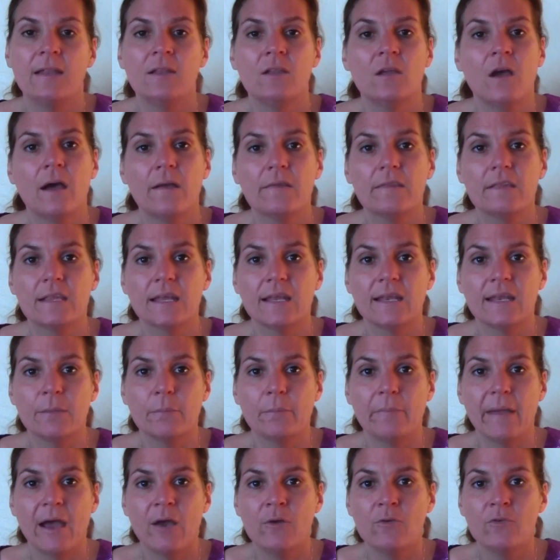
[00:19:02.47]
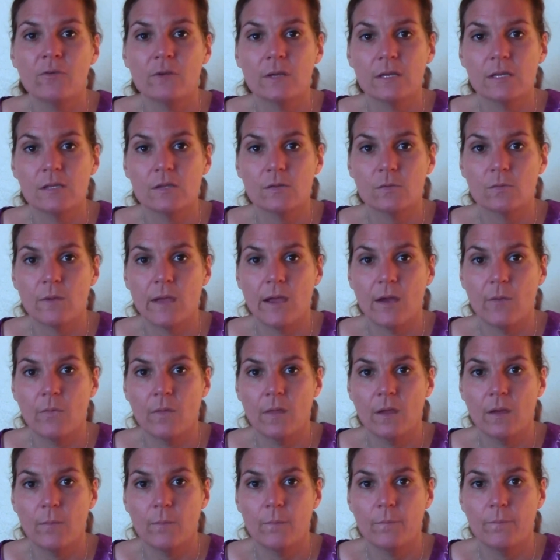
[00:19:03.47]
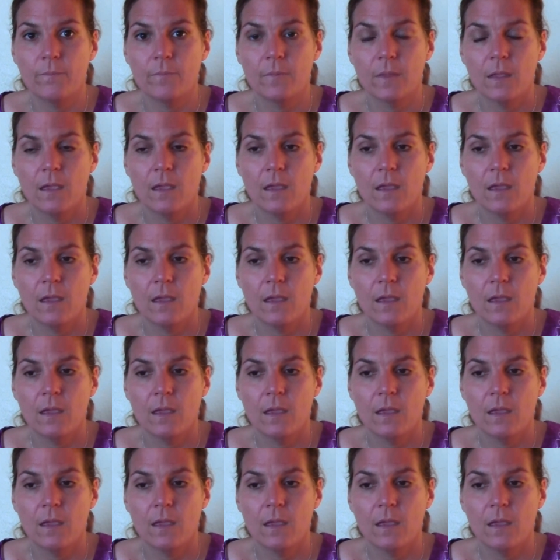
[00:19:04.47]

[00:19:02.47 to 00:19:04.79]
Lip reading: and not setting boundaries around them.